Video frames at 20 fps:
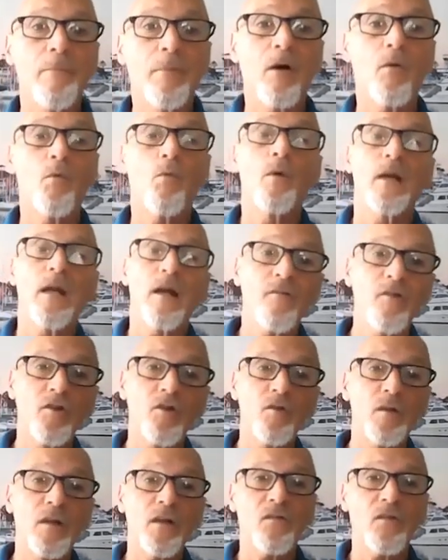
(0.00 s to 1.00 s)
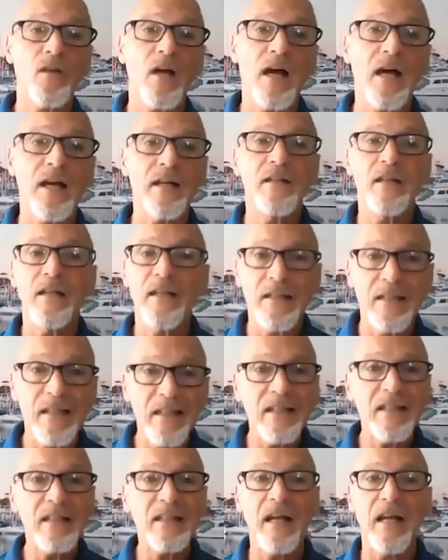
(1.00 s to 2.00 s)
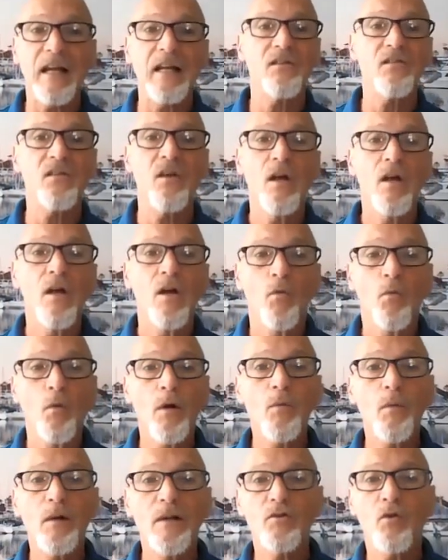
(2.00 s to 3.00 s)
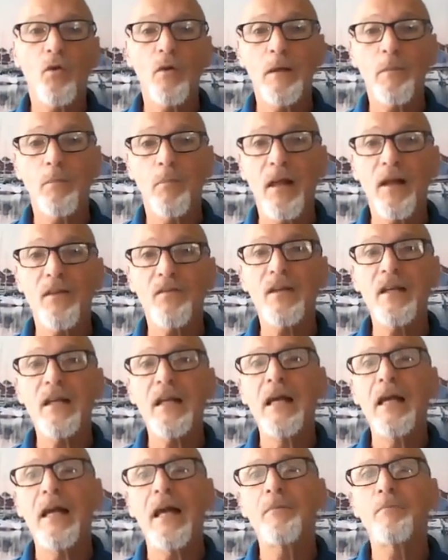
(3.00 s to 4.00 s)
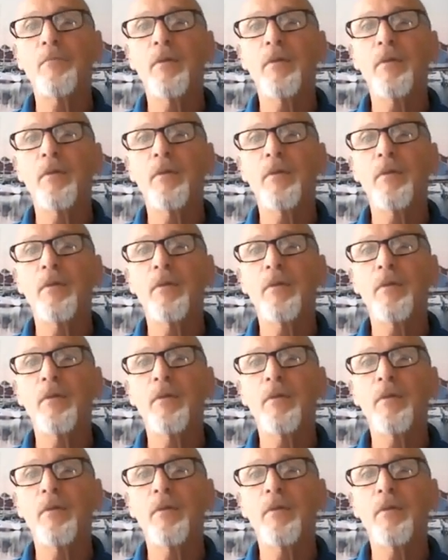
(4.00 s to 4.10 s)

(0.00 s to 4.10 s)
But whatever you decide, in any case, we wish only blessing and